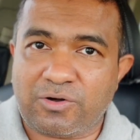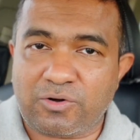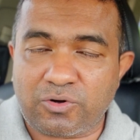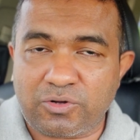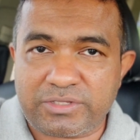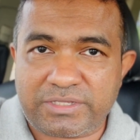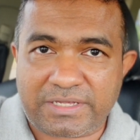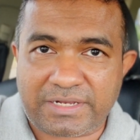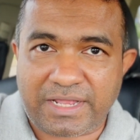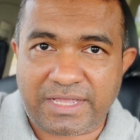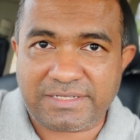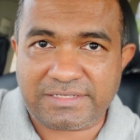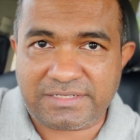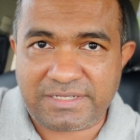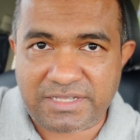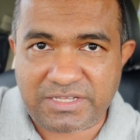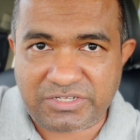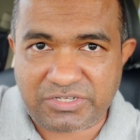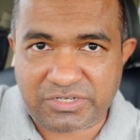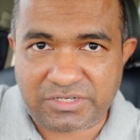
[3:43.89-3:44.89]

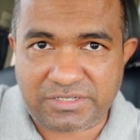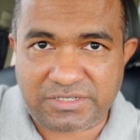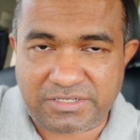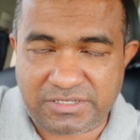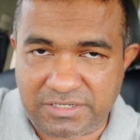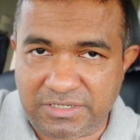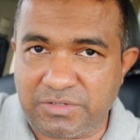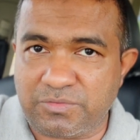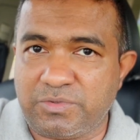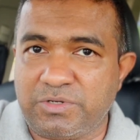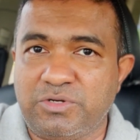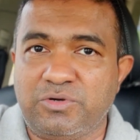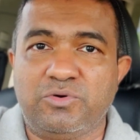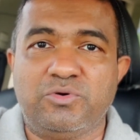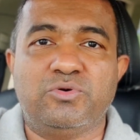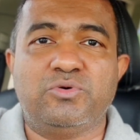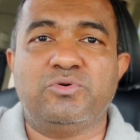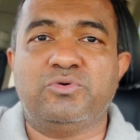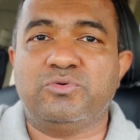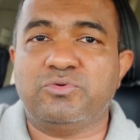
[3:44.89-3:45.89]
authorization server
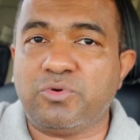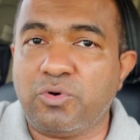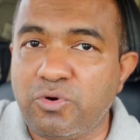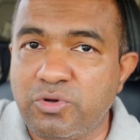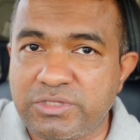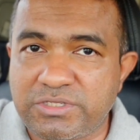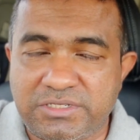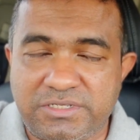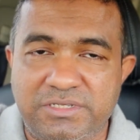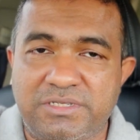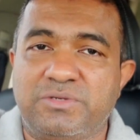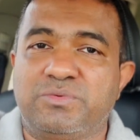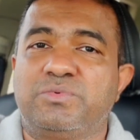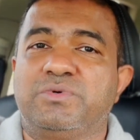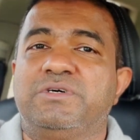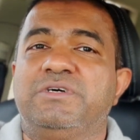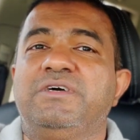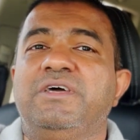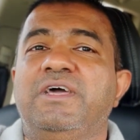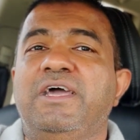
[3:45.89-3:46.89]
or auth
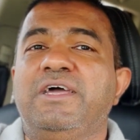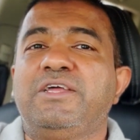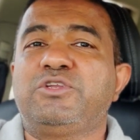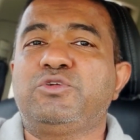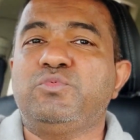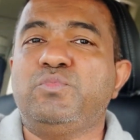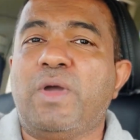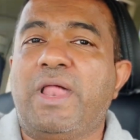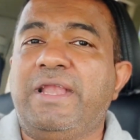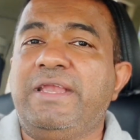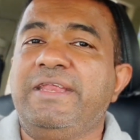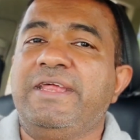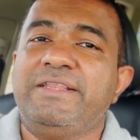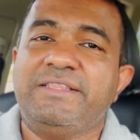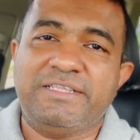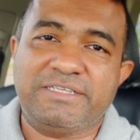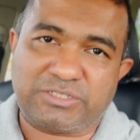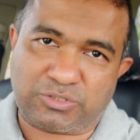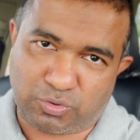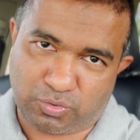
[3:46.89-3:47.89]
server to validate
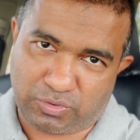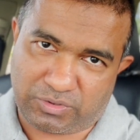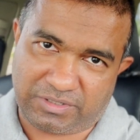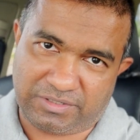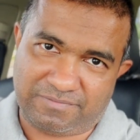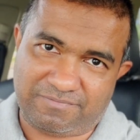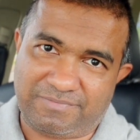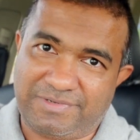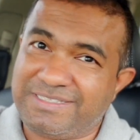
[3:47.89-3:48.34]
this token.